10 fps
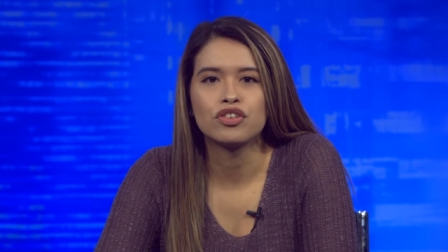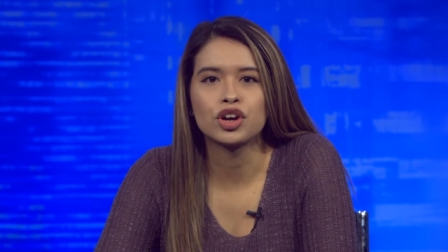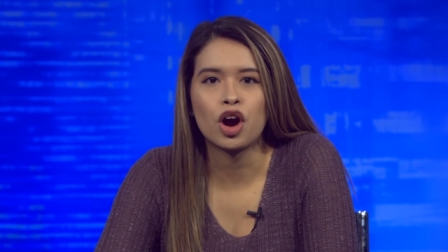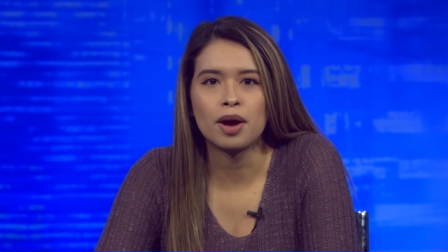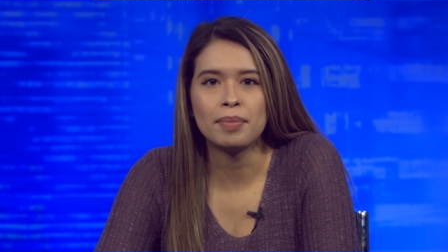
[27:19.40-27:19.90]

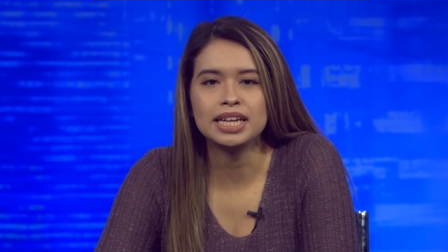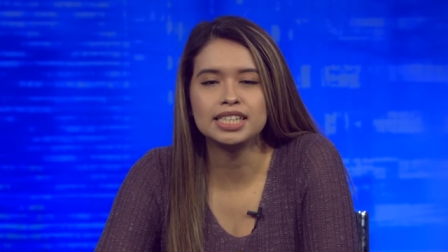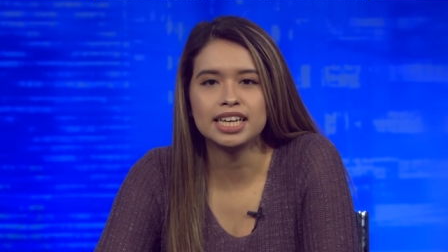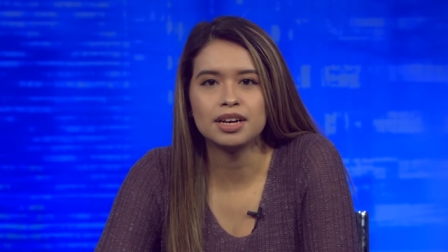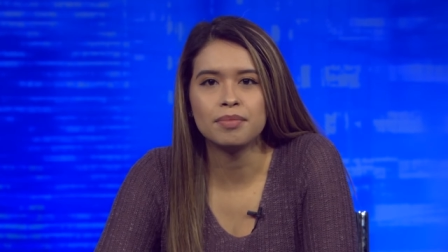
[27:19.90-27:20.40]
For
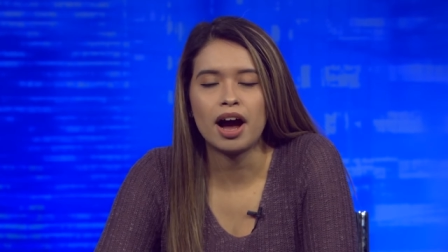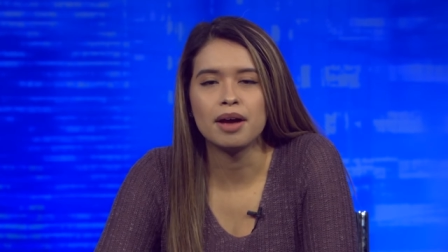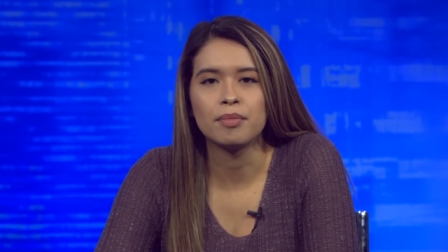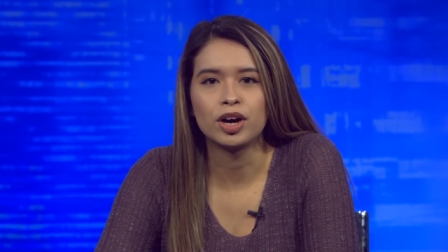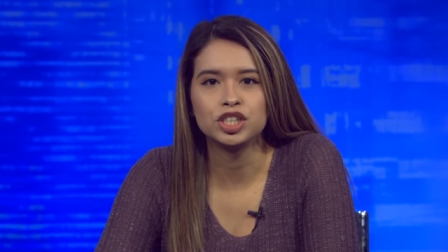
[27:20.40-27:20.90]
Carpe Diem,
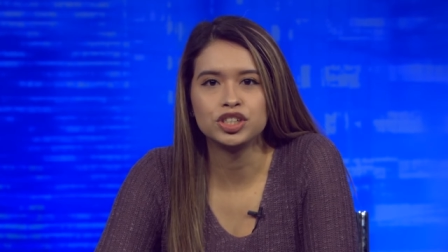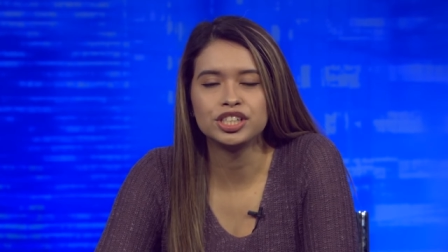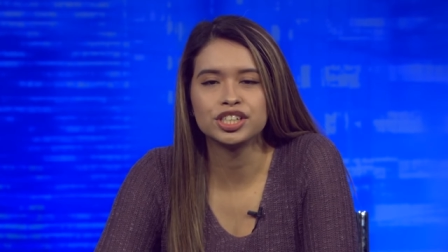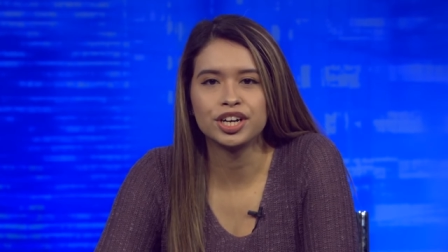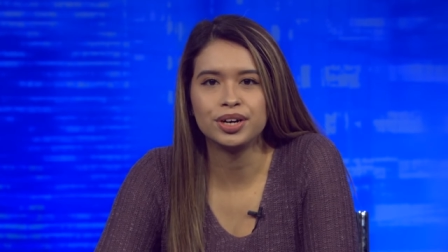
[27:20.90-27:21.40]
I'm
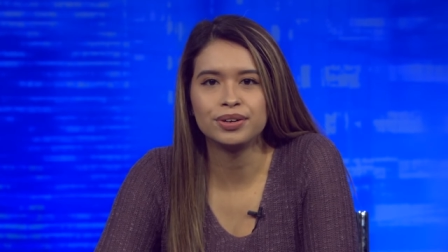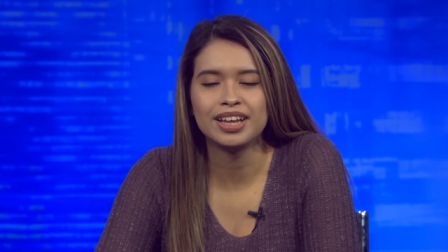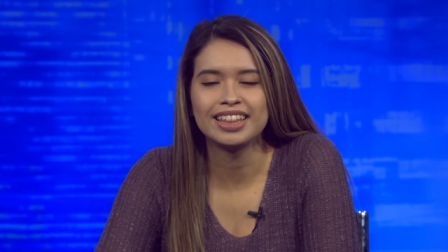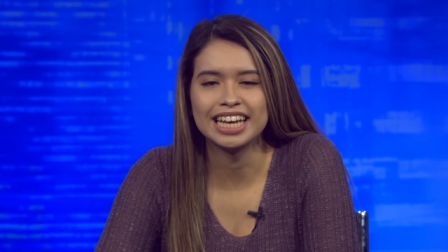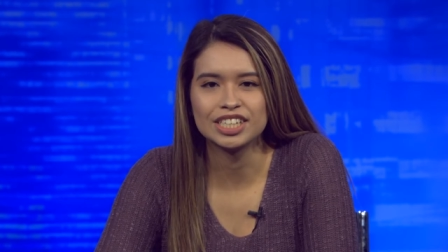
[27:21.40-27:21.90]
Marjorie
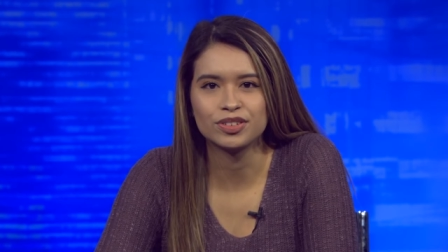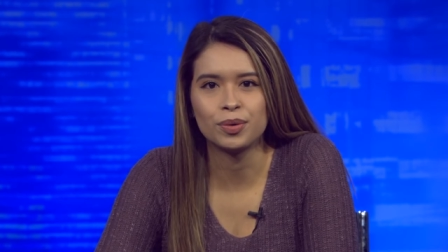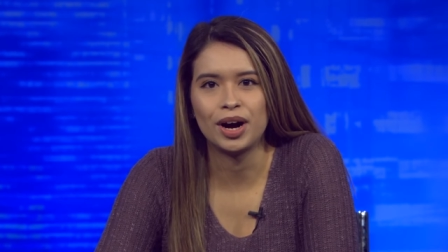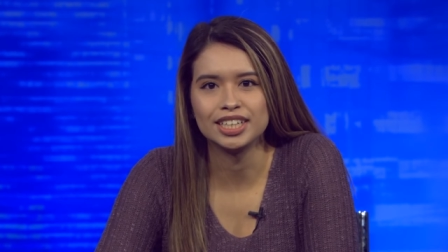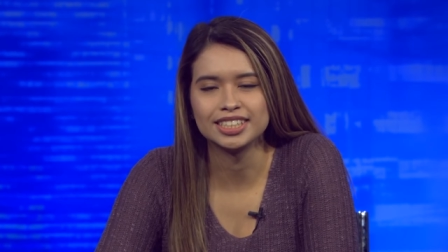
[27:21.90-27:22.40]
Chacon. Thanks
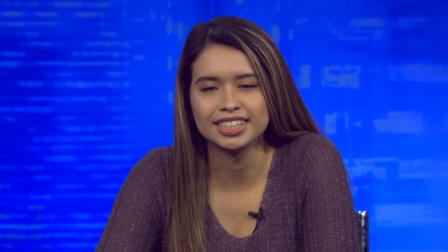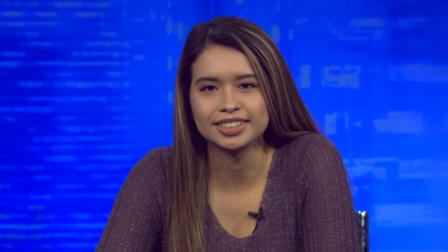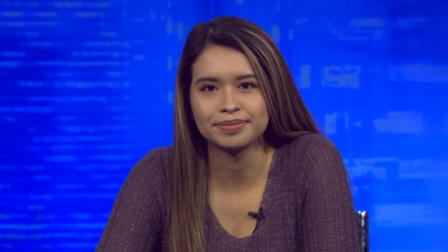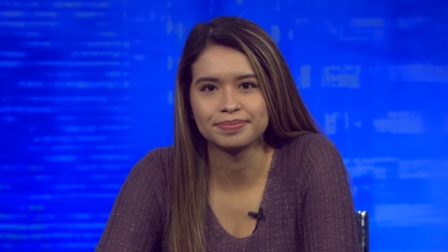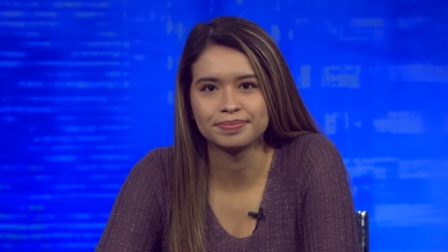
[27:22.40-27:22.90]
for watching.